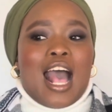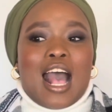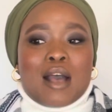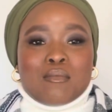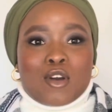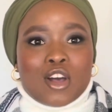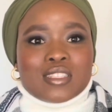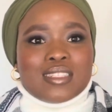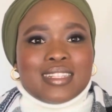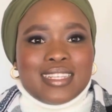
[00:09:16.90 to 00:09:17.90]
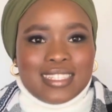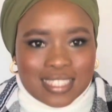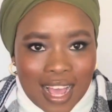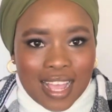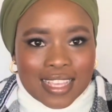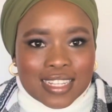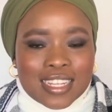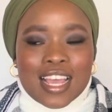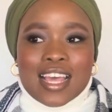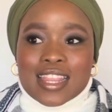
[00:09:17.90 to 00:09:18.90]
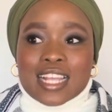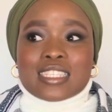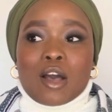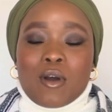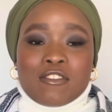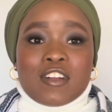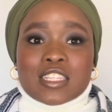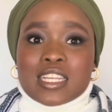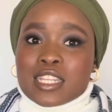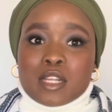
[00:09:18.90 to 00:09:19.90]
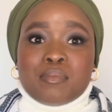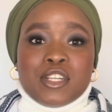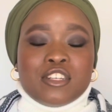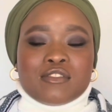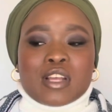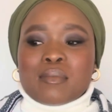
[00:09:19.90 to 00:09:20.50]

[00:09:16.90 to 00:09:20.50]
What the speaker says: I'm constantly tired. That's how I felt at that period of time.